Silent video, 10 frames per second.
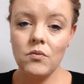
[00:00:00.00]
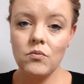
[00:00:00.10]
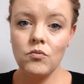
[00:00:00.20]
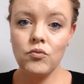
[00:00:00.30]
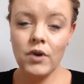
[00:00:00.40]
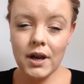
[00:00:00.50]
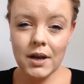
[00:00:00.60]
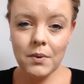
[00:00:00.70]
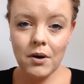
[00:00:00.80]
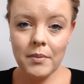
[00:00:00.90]

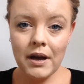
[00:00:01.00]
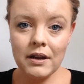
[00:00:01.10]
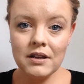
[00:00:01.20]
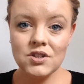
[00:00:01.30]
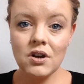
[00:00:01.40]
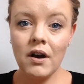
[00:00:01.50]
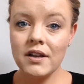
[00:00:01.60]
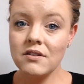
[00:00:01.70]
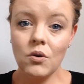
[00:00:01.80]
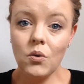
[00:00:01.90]
really well managed, I
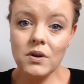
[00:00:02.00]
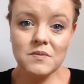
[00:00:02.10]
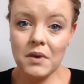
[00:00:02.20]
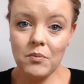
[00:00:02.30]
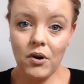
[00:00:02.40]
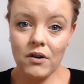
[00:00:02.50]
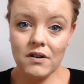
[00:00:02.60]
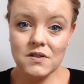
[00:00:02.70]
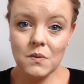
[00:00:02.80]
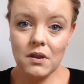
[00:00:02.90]
can always make
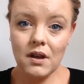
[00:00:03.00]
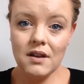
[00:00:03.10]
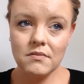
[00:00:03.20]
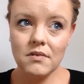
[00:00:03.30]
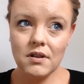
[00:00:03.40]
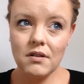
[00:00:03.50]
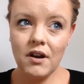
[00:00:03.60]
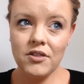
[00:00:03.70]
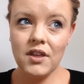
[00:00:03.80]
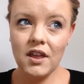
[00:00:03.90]
progress with it.
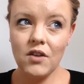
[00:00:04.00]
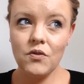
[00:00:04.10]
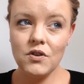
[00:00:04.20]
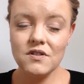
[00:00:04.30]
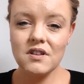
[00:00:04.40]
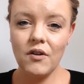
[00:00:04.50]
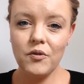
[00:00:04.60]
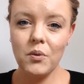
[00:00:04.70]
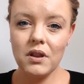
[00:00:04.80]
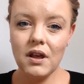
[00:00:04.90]
I think if you
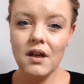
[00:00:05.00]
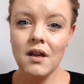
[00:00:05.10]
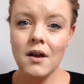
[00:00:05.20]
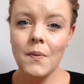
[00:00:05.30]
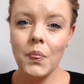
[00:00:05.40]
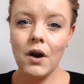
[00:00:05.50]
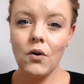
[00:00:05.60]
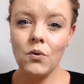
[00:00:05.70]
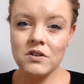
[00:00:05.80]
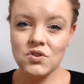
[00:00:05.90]
suffer with it, there
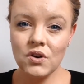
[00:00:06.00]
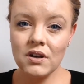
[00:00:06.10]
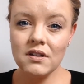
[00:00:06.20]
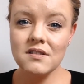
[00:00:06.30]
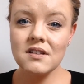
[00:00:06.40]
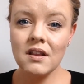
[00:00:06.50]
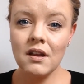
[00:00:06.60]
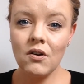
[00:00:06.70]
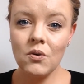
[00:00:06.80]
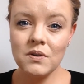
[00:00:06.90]
are always triggers and
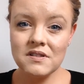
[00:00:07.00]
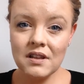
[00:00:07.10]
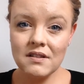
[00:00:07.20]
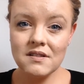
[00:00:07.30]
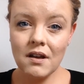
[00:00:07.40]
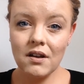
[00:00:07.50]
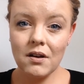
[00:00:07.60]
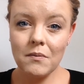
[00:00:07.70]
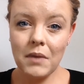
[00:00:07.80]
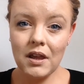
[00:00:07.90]
there are always things that are
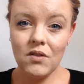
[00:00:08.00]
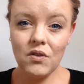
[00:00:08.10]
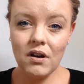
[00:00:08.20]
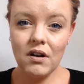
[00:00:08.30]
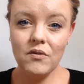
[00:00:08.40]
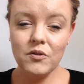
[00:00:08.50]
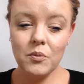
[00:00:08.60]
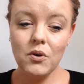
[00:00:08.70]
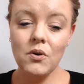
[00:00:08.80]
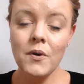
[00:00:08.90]
going to make you feel
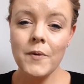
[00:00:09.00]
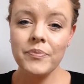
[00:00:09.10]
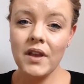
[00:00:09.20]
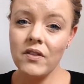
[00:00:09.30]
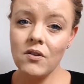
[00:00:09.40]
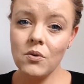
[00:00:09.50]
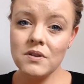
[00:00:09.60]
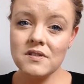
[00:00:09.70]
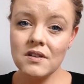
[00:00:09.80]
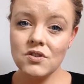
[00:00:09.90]
uncomfortable, and there are
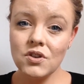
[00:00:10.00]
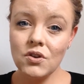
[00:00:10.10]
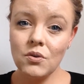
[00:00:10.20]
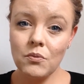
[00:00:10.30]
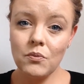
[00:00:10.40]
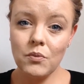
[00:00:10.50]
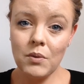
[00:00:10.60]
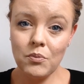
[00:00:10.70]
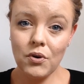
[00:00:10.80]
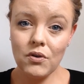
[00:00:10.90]
always things that you can
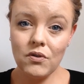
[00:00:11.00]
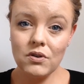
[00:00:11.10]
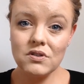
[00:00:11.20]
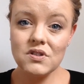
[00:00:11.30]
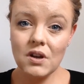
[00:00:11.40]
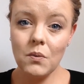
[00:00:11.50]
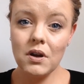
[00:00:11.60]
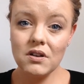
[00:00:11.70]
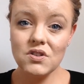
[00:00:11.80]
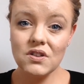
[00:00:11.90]
improve on. So we're
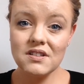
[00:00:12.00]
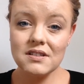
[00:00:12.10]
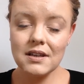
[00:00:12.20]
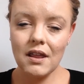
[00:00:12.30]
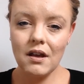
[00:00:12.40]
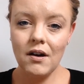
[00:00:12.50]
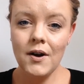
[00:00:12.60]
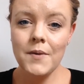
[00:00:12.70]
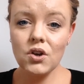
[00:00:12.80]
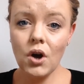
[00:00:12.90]
going to do this together.
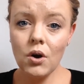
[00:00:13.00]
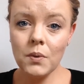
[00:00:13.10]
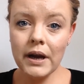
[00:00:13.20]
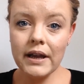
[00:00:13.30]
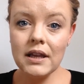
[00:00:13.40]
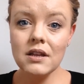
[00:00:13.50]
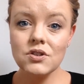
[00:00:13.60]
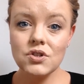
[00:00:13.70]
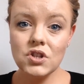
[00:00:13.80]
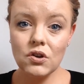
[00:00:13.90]
Go away,
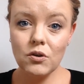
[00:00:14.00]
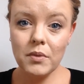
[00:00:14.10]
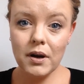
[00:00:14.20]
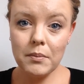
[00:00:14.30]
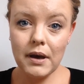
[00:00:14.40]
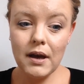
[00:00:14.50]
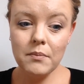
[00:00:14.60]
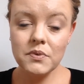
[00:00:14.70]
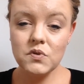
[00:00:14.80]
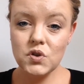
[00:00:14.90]
do your mind
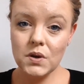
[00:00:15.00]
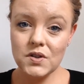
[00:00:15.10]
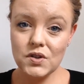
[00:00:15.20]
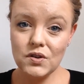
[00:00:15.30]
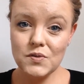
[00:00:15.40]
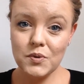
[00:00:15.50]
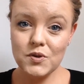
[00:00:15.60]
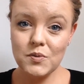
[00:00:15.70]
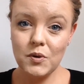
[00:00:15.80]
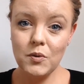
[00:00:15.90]
map, do it as soon as
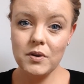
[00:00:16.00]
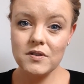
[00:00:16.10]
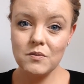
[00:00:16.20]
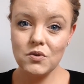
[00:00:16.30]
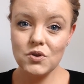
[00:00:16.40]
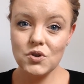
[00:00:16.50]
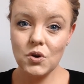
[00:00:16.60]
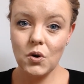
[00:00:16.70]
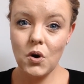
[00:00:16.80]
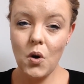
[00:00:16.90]
possible because I'm not
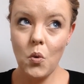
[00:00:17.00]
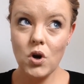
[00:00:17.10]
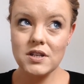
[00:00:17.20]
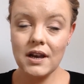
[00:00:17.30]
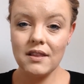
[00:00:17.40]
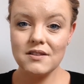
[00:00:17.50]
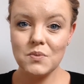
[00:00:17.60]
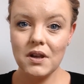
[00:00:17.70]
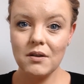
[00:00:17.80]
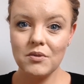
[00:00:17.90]
sure what day
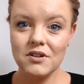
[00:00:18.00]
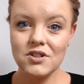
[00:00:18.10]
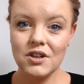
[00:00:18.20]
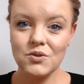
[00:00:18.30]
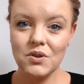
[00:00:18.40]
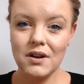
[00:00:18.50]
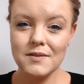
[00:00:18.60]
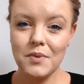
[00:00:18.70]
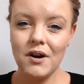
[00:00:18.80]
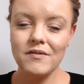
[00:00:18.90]
this week I'm going to schedule the
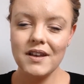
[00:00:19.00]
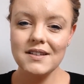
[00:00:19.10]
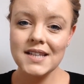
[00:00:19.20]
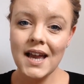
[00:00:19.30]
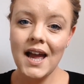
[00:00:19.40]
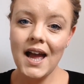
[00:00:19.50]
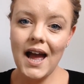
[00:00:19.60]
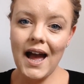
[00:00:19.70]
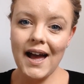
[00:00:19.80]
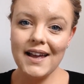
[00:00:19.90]
next part of this,
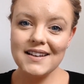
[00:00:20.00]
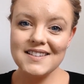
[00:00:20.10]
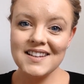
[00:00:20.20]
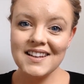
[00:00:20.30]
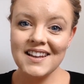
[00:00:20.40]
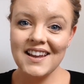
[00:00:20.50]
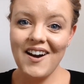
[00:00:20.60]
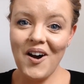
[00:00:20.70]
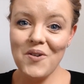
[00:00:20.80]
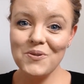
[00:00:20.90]
and
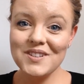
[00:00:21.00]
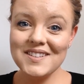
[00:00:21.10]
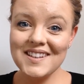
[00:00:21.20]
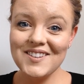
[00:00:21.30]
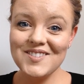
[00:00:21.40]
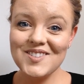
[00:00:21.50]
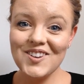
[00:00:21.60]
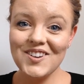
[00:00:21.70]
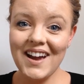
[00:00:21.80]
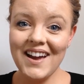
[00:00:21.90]
I will see you
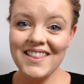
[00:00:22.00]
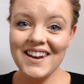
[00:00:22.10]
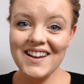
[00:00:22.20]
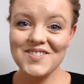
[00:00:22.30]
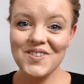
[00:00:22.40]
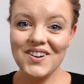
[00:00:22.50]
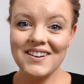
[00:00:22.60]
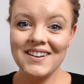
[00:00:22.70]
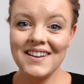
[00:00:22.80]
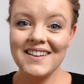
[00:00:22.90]
soon at the next
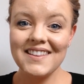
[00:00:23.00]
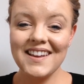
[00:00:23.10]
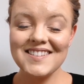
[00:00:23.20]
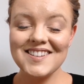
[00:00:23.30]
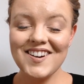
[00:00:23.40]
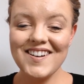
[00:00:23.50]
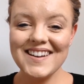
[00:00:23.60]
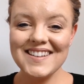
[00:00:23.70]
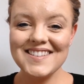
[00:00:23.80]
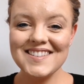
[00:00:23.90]
one. Thanks
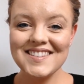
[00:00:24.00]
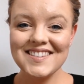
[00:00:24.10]
guys.